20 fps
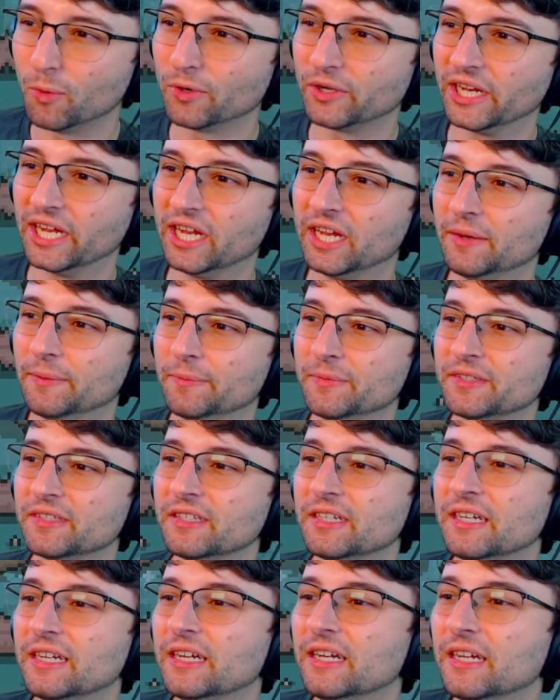games
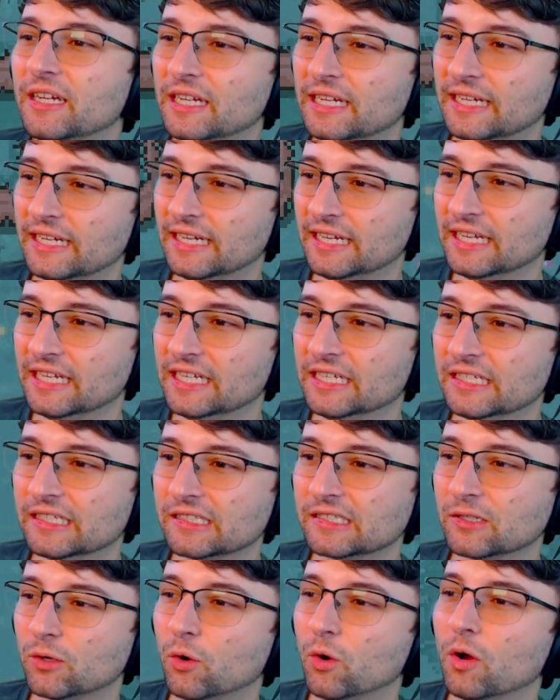
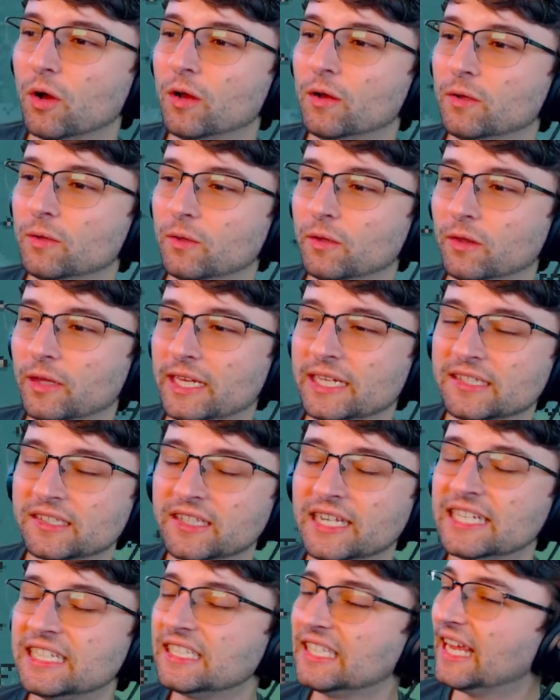it's
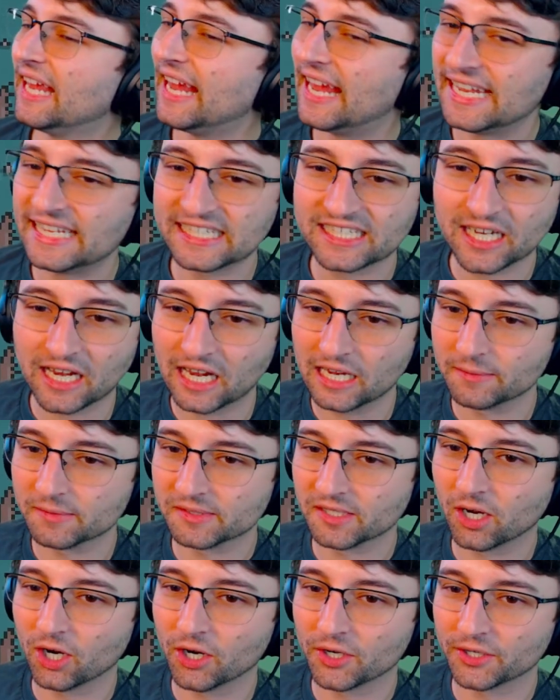like 10
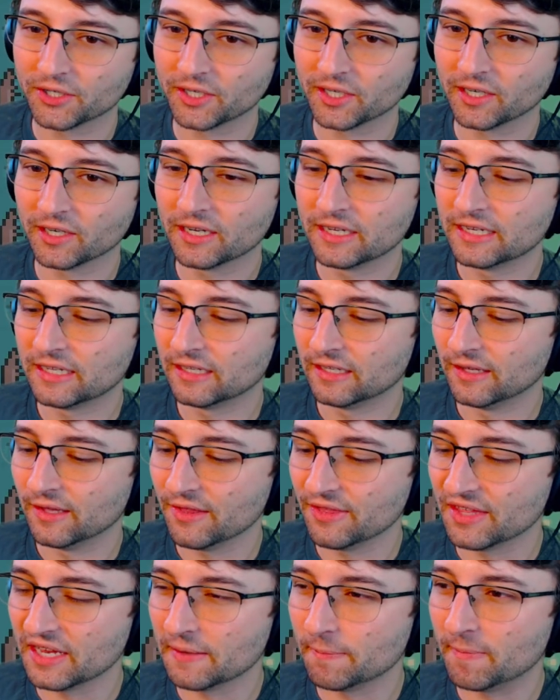times harder
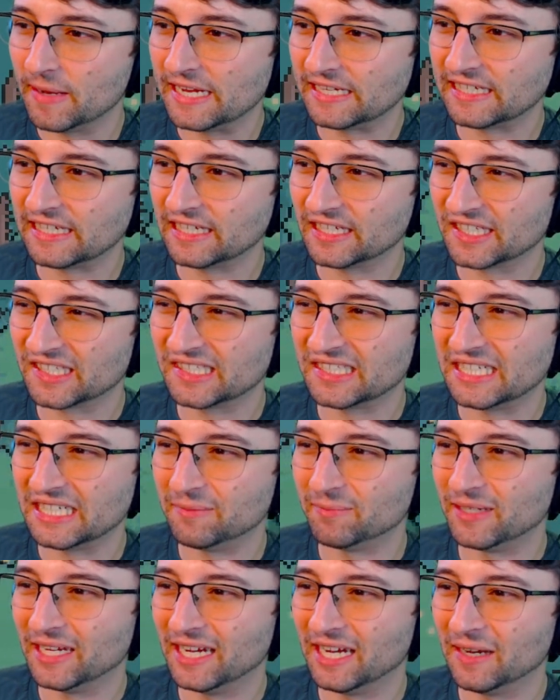than making a
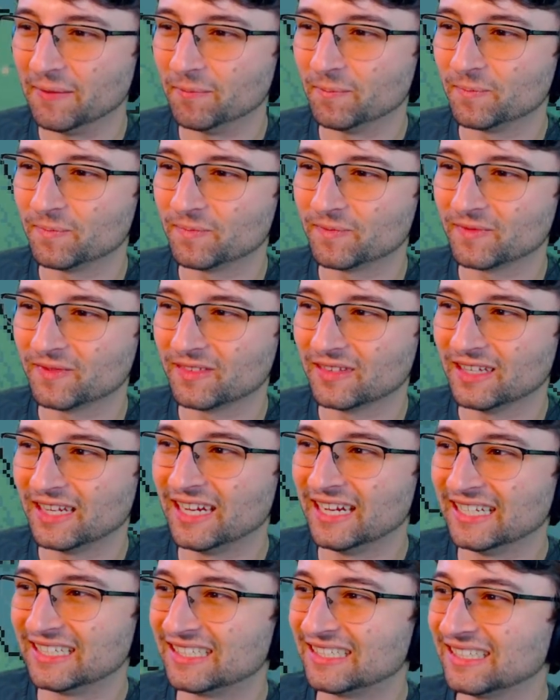Steam game.
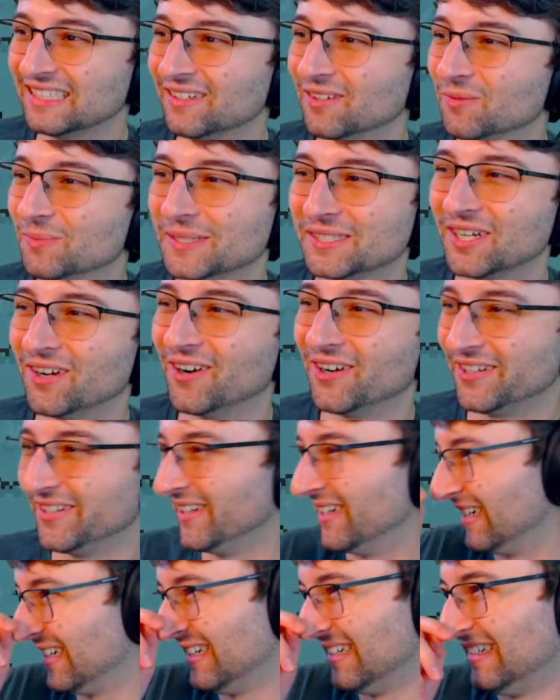It's so much
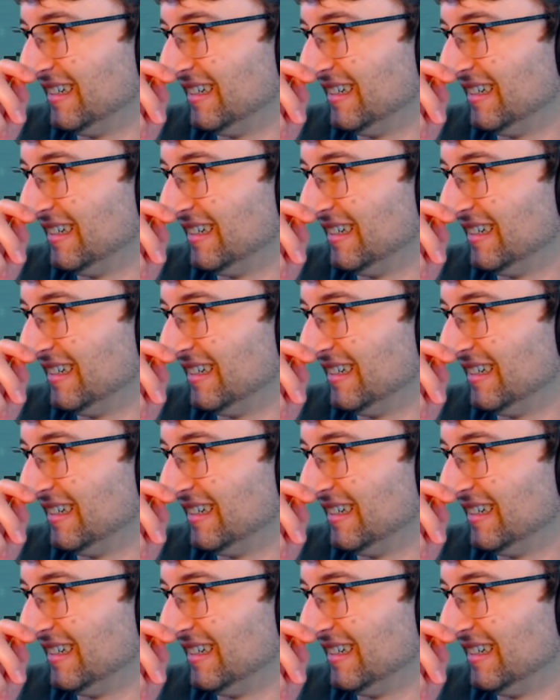harder.